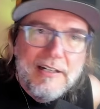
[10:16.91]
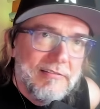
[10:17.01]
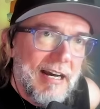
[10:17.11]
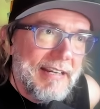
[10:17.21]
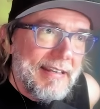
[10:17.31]

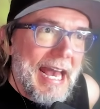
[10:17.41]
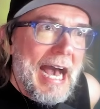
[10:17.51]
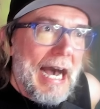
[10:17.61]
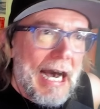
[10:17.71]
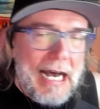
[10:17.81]
Like,
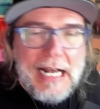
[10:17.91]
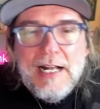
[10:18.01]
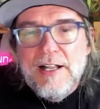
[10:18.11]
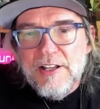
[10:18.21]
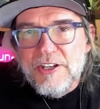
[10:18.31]
nah.
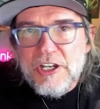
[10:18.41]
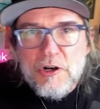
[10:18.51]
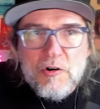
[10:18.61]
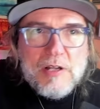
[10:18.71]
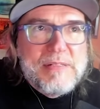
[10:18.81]
You
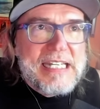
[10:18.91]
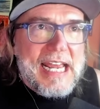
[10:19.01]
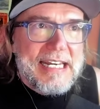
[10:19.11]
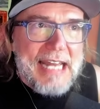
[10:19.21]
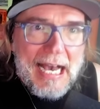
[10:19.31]
know what I'm
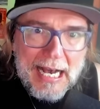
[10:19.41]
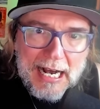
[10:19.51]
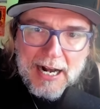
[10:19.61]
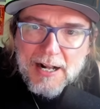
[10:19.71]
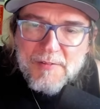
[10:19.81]
saying?
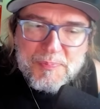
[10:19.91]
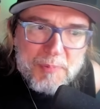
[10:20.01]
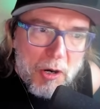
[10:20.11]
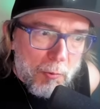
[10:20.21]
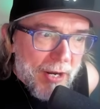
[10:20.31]
Nah.
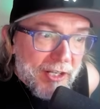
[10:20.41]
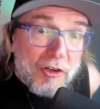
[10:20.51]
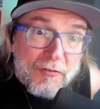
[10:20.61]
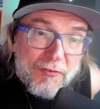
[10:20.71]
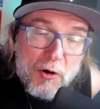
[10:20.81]
But we
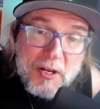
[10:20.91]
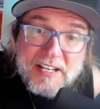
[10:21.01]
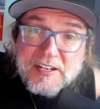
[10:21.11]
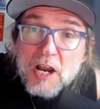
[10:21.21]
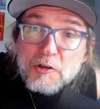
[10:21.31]
could
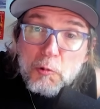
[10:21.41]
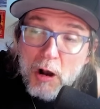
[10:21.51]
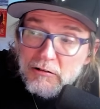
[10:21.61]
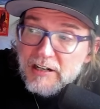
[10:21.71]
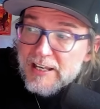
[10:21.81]
focus on
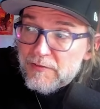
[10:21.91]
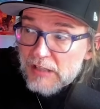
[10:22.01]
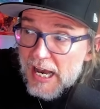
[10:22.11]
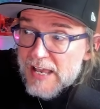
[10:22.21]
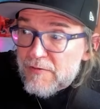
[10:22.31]
quality of
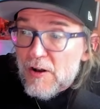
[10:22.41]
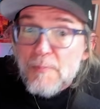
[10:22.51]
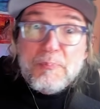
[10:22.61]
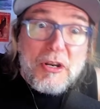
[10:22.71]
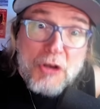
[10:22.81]
life.
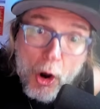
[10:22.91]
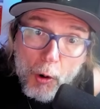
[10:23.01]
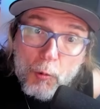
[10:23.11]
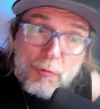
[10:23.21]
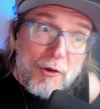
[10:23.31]
But
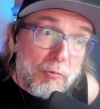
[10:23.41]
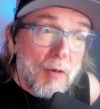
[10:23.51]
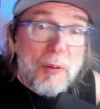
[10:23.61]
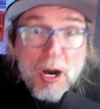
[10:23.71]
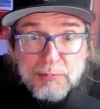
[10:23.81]
no, the
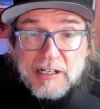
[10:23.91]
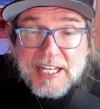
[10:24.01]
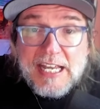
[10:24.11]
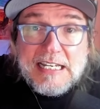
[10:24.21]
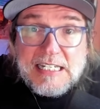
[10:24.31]

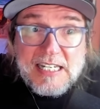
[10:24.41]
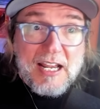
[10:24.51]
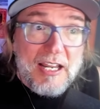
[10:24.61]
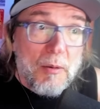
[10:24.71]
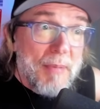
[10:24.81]
Republicans
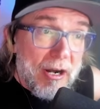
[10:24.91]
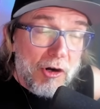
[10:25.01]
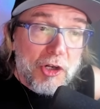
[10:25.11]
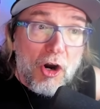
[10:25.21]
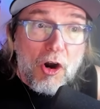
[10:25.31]
in
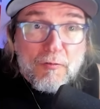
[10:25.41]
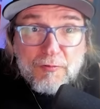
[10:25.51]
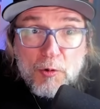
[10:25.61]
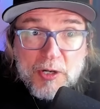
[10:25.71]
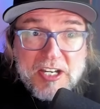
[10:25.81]
America are
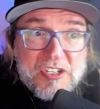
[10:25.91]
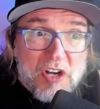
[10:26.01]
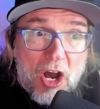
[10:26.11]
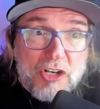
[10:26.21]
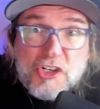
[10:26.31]
focused
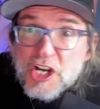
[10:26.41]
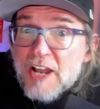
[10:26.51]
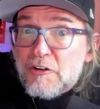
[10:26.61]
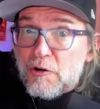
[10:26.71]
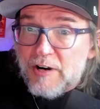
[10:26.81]
on
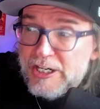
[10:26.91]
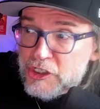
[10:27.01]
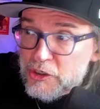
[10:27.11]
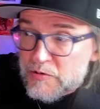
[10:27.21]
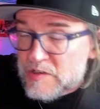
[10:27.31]
gender
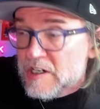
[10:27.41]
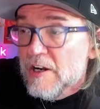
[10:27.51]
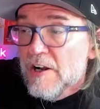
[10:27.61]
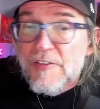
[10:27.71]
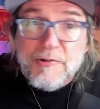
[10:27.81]
issues,
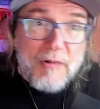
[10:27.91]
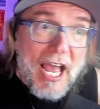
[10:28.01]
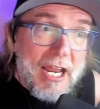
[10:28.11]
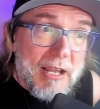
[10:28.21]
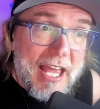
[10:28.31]

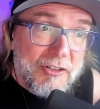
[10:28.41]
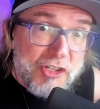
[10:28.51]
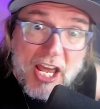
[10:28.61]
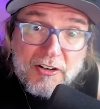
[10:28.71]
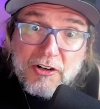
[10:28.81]
right? And
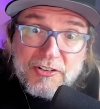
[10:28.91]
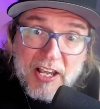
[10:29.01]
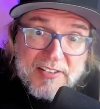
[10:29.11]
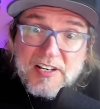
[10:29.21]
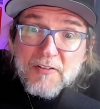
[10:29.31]
gender
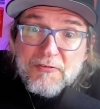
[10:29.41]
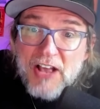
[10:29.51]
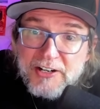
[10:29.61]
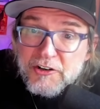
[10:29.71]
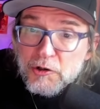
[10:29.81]
doesn't
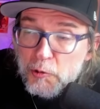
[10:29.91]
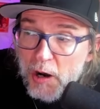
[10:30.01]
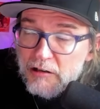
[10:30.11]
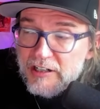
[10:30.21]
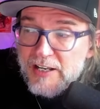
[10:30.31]
affect your
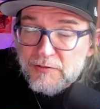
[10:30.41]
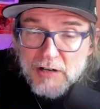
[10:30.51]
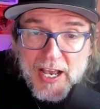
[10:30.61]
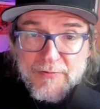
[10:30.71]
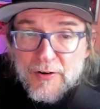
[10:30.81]
quality of
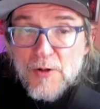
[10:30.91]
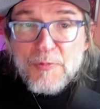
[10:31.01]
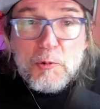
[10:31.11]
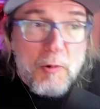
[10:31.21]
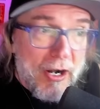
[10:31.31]
life.
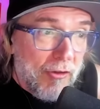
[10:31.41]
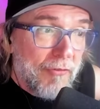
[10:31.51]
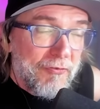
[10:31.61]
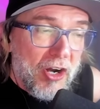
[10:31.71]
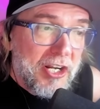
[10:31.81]
Where the
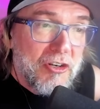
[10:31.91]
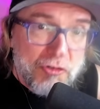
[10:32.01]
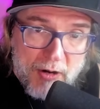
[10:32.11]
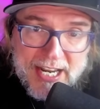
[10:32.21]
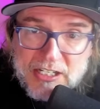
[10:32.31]
fucking
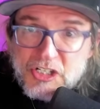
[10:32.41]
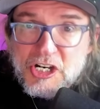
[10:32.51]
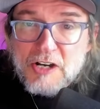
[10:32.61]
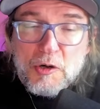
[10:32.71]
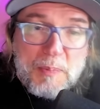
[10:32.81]

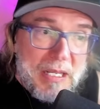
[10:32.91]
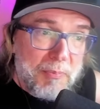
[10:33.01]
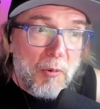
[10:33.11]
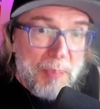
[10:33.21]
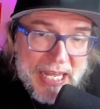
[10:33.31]
transgender
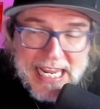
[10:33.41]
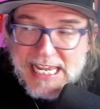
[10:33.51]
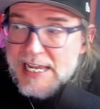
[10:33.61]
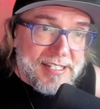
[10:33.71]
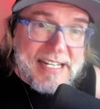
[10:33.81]
people
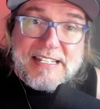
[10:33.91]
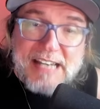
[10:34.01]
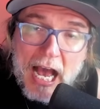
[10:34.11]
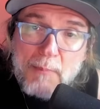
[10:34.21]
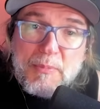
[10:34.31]
pee is
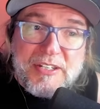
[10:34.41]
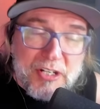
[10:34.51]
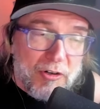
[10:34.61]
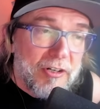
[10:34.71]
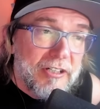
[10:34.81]
not
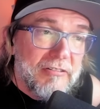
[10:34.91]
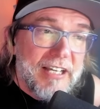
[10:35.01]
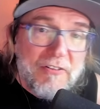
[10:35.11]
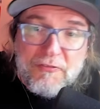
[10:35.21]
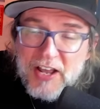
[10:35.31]

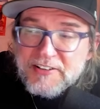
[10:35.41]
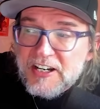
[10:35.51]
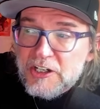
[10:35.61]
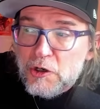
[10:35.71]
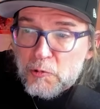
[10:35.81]
materially
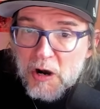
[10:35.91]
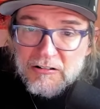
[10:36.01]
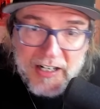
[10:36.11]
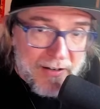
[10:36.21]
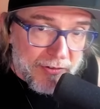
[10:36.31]
affecting your
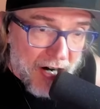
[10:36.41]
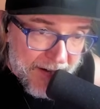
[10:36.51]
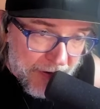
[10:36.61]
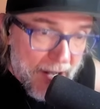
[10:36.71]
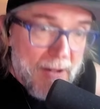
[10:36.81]
quality of
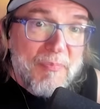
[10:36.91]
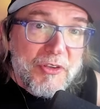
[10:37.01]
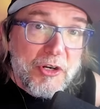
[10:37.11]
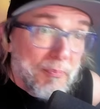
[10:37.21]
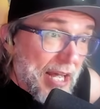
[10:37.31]
life.
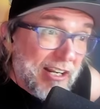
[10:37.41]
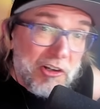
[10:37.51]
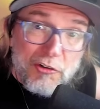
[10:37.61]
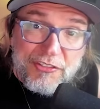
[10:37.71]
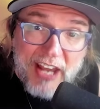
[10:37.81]
Your
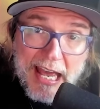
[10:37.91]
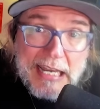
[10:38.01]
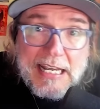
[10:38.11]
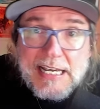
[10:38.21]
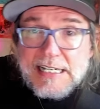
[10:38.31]
medical debt
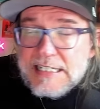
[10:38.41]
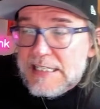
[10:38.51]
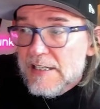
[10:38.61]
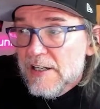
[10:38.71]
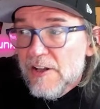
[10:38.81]
is,
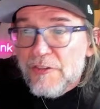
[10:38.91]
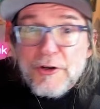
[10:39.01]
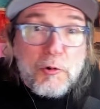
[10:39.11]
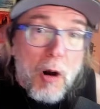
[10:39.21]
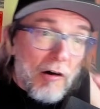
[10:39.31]
the
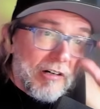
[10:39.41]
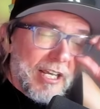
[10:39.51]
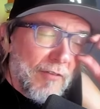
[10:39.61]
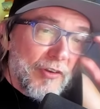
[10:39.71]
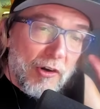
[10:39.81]
quality
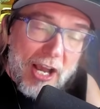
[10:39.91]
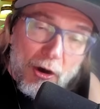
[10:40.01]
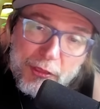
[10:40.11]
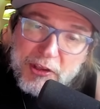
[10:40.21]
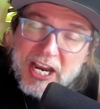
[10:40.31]
of your
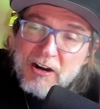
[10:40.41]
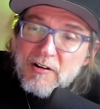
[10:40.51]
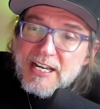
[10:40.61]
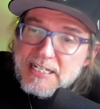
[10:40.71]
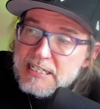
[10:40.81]
health care
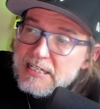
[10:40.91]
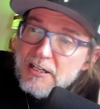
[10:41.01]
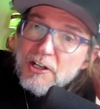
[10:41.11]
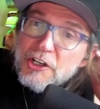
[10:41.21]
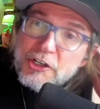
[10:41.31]
is,
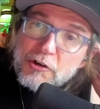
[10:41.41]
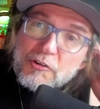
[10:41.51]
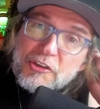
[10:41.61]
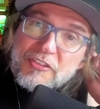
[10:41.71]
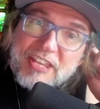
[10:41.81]

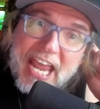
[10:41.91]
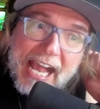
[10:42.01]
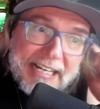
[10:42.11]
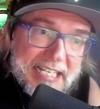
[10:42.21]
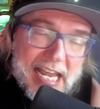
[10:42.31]
the
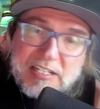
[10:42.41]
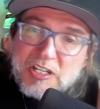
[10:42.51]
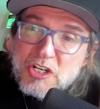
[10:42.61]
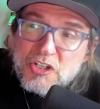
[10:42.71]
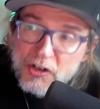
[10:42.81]
access
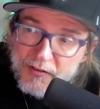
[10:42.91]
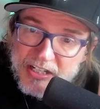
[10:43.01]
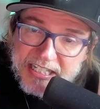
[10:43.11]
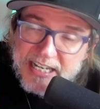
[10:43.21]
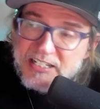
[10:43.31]
to
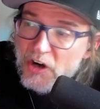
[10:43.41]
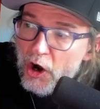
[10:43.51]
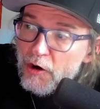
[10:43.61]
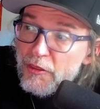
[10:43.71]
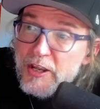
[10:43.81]
services
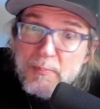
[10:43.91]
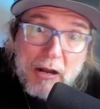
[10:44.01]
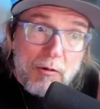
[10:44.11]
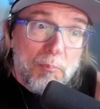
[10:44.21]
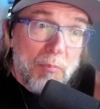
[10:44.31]
are, the
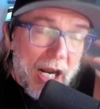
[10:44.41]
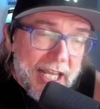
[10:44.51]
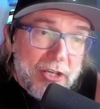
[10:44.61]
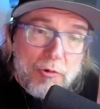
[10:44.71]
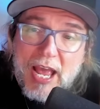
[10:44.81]
amount of
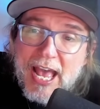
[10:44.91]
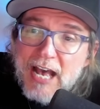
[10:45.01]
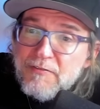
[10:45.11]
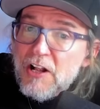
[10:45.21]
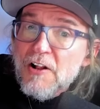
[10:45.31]
money you
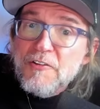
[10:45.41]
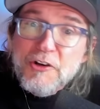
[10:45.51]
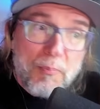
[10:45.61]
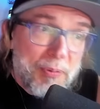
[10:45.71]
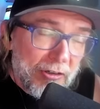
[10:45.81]
have, your
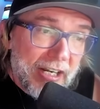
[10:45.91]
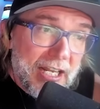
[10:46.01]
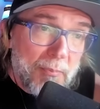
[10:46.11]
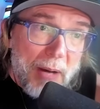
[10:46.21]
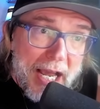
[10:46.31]
ability
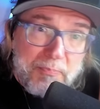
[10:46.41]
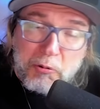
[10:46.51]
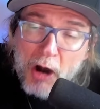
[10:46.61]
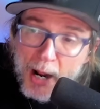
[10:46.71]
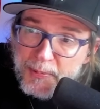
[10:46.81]
to buy
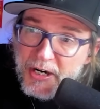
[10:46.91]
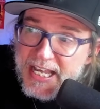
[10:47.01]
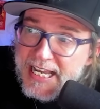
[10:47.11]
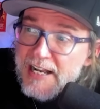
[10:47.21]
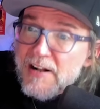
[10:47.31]

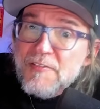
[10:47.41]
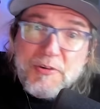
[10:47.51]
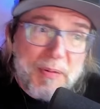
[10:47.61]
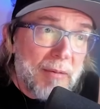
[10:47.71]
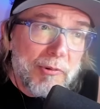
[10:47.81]
property, to
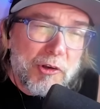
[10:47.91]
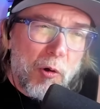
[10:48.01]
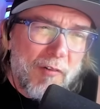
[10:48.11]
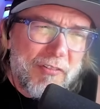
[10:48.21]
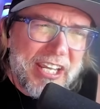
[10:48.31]
be able to go
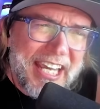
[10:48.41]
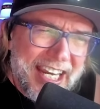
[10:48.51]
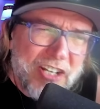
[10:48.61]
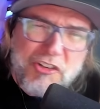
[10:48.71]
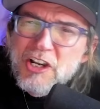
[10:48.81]
on
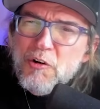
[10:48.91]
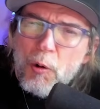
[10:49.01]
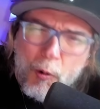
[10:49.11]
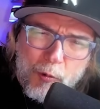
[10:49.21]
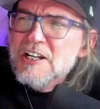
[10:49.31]
vacation,
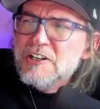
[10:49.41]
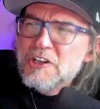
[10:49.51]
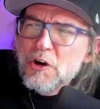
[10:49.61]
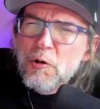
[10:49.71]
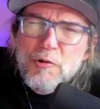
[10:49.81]
own, you
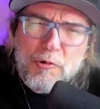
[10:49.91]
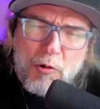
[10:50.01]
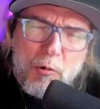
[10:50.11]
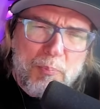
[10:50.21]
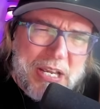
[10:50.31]
know, your
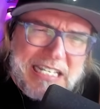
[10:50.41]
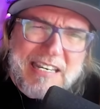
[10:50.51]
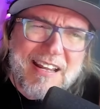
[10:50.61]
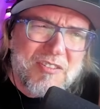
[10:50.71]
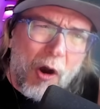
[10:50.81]
own
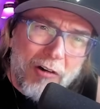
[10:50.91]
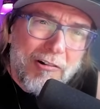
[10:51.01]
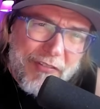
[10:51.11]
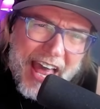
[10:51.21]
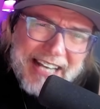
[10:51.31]
business, all
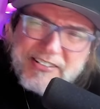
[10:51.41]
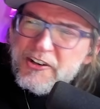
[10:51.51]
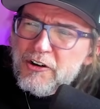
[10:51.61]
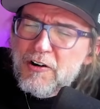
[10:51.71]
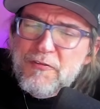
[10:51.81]
of that's
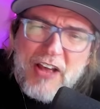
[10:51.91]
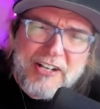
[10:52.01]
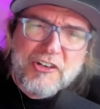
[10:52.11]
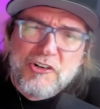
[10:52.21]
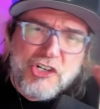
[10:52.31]
going to
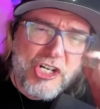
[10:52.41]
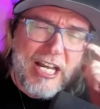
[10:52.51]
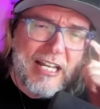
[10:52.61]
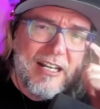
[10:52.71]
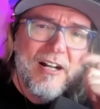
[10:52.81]
affect your
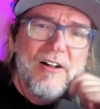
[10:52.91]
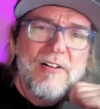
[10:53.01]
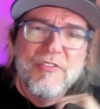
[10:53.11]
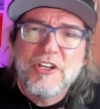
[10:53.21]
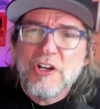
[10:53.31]
shit.
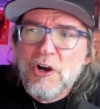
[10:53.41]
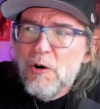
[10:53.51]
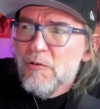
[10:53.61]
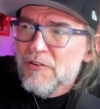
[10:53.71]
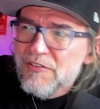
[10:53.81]
You
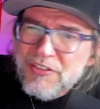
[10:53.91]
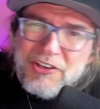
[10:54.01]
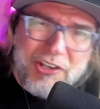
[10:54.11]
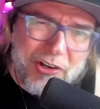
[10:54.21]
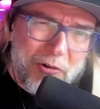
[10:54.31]
know
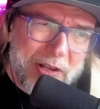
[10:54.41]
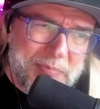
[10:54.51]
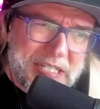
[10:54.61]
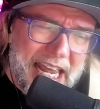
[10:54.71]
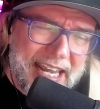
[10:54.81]
what I'm
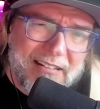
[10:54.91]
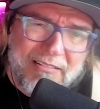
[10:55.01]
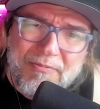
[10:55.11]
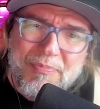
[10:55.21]
saying?